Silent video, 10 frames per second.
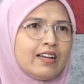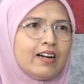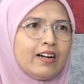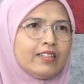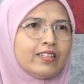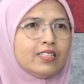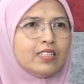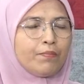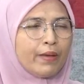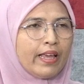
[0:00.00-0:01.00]
the
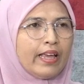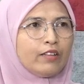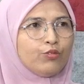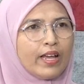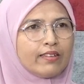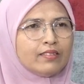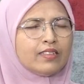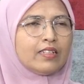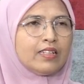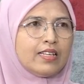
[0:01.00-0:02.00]
CGPA to
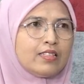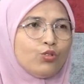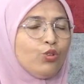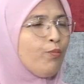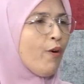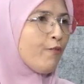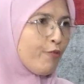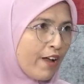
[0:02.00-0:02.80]
enter is 2.5.